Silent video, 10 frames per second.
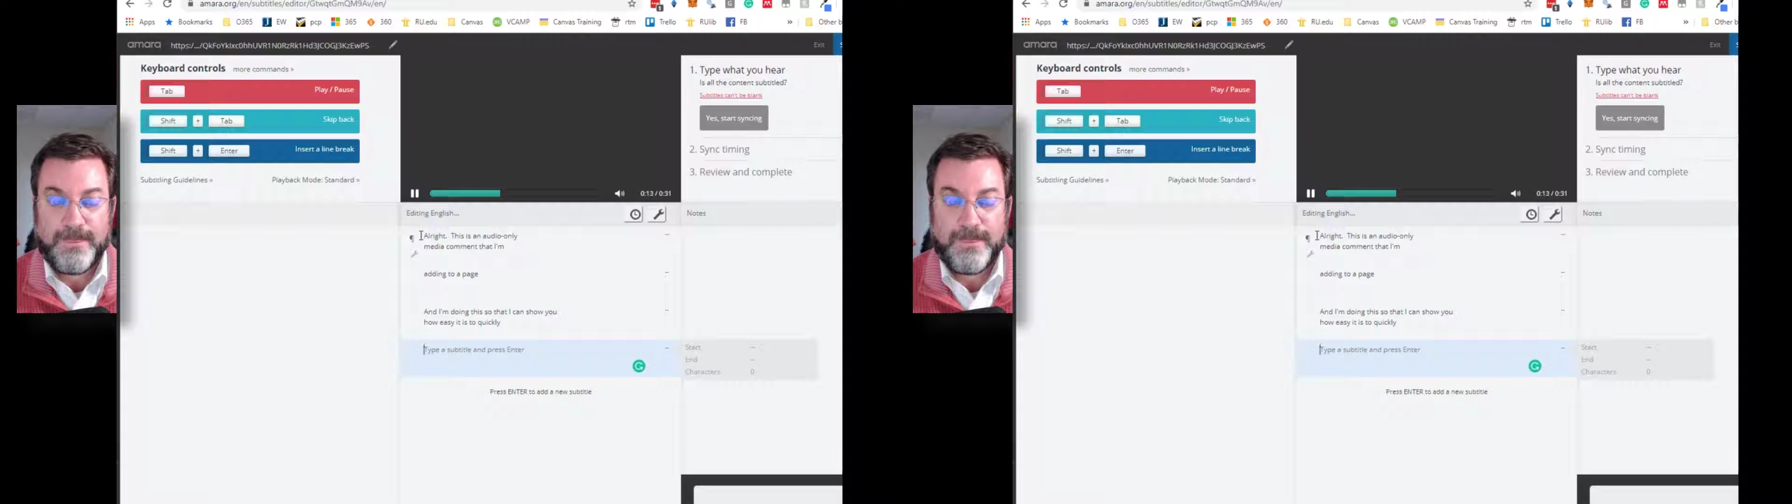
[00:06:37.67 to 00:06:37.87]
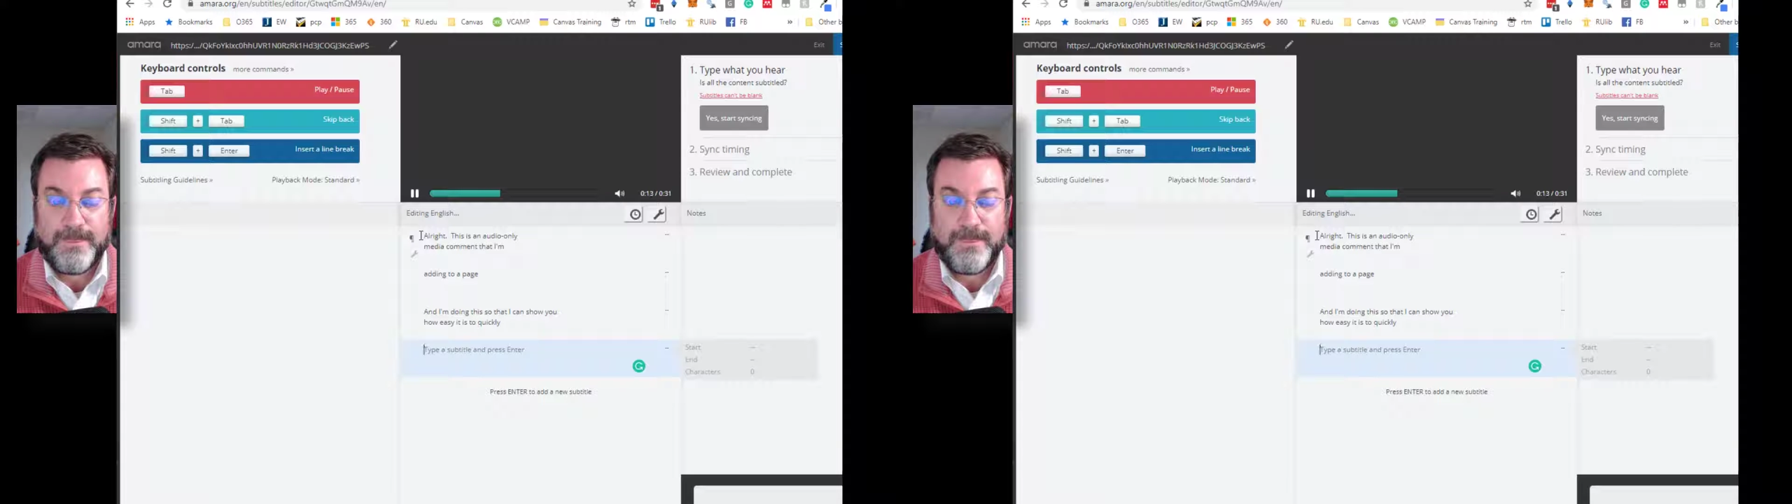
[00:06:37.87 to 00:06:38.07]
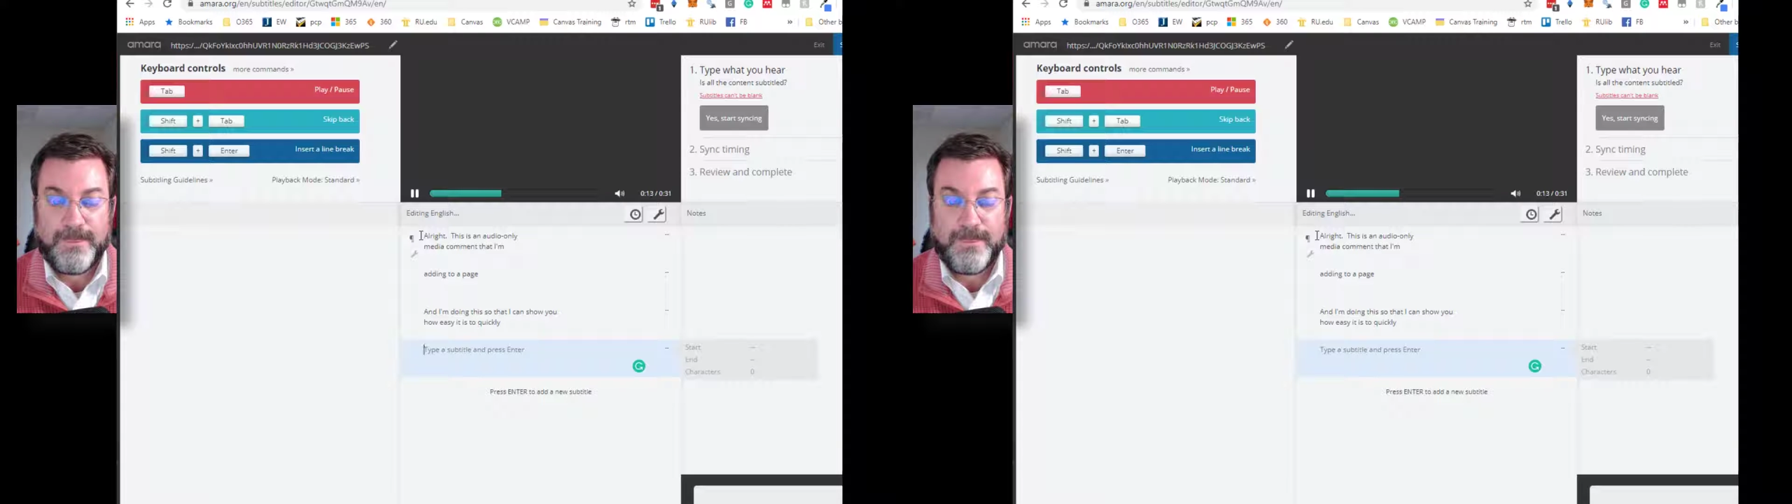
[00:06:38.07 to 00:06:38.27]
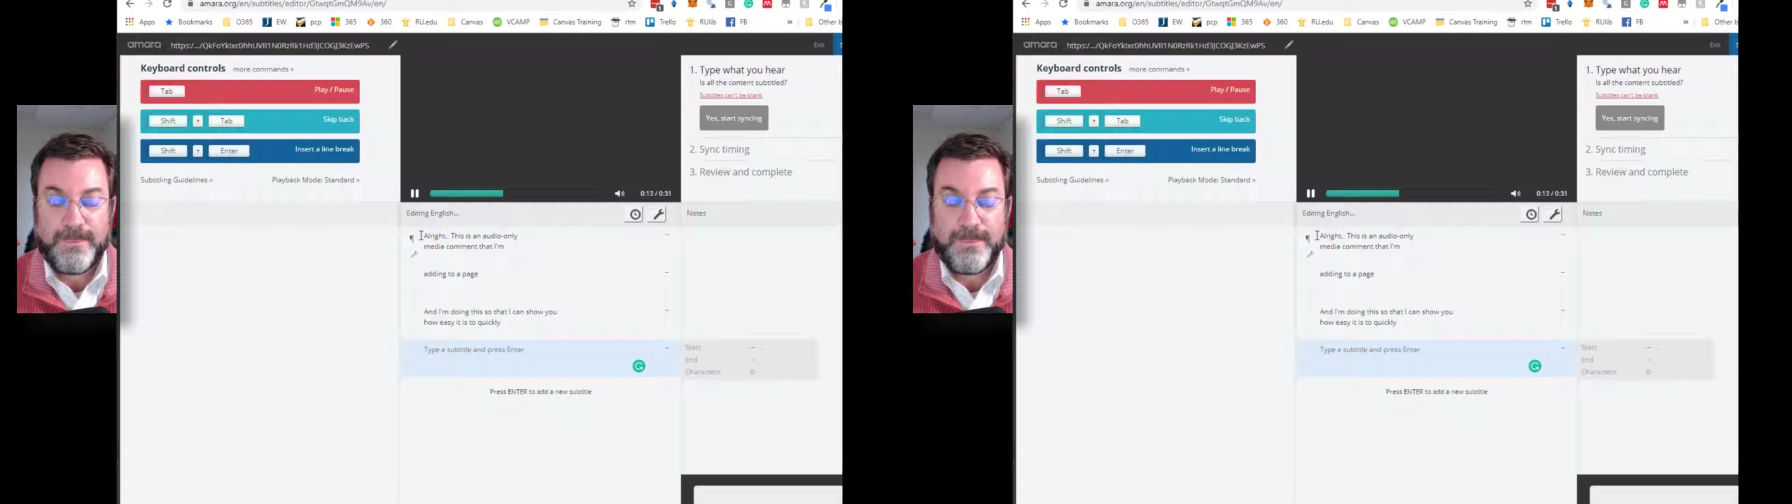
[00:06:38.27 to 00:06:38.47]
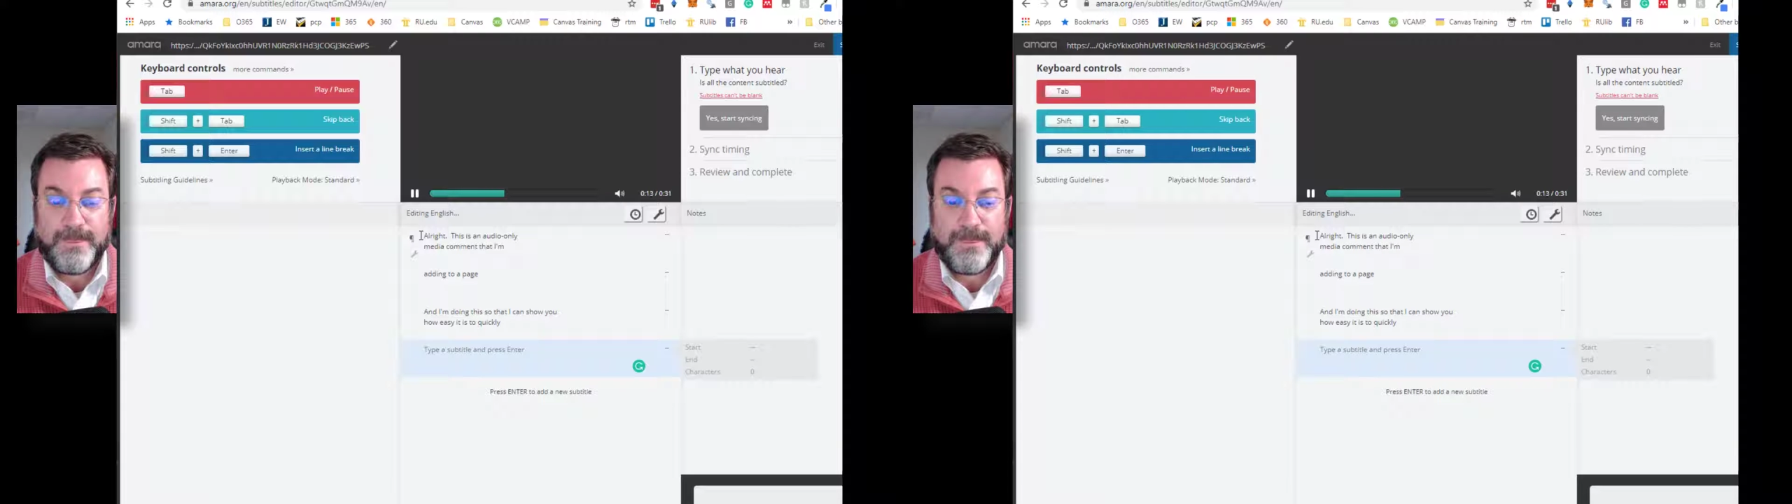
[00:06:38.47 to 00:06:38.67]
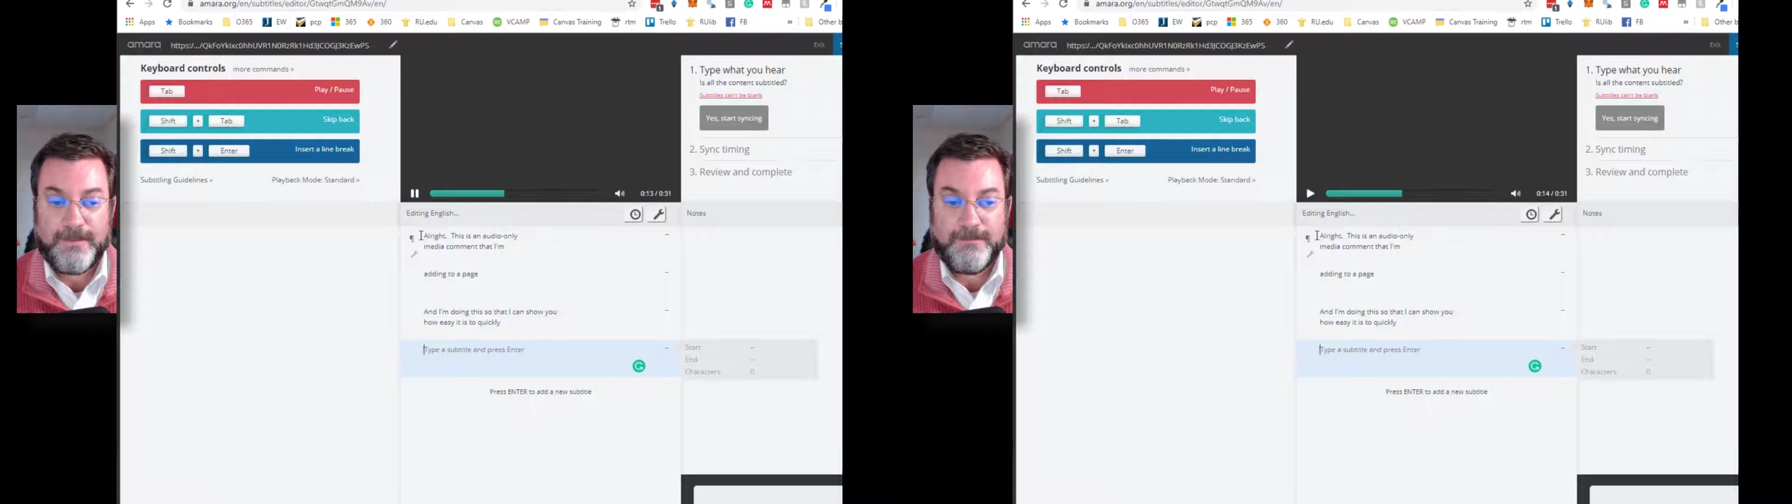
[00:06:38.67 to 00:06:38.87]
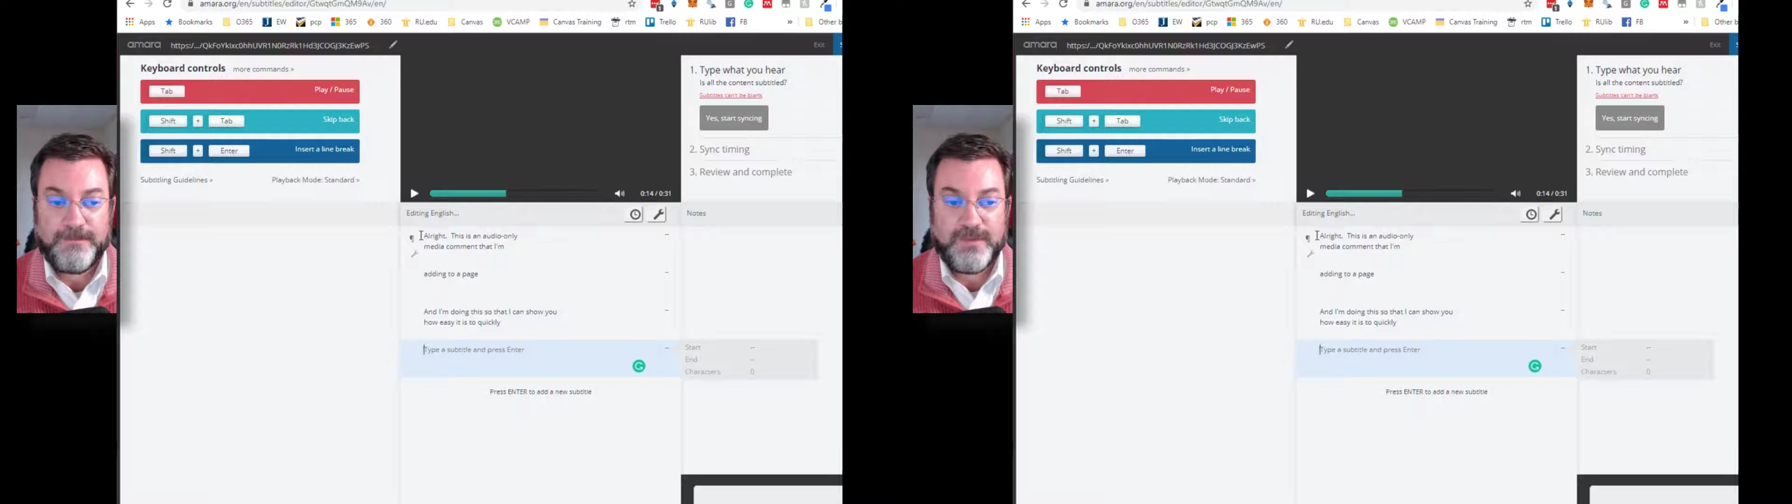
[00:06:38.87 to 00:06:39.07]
of any audio